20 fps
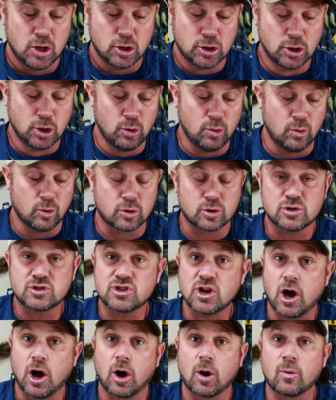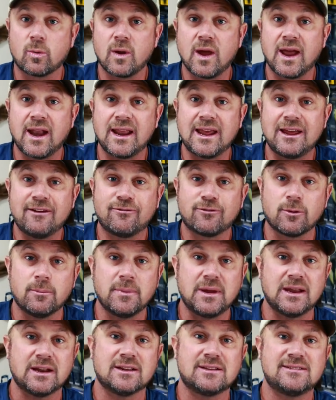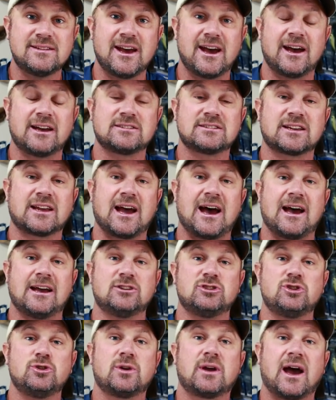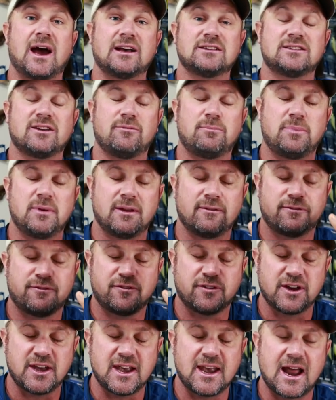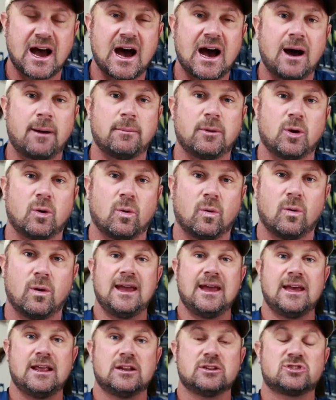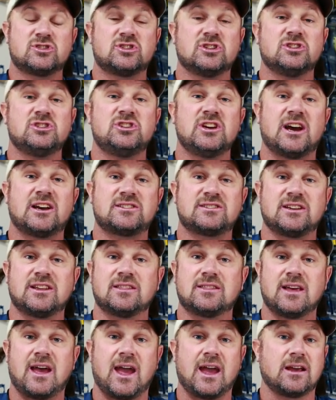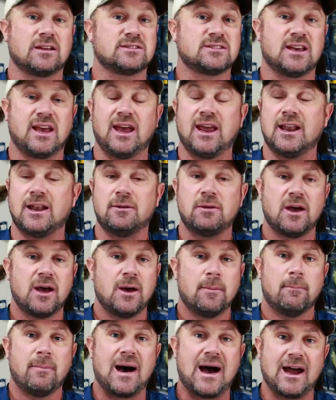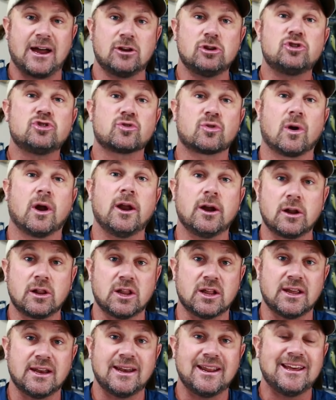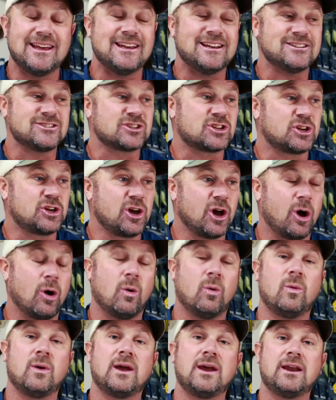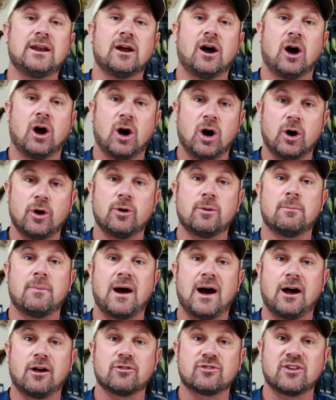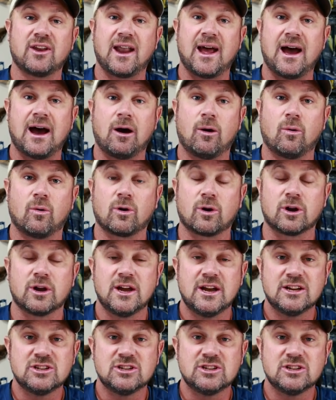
lures already for me to test. Guys, you guys have been phenomenal in suggesting things things and my adrenaline is going 100 miles an hour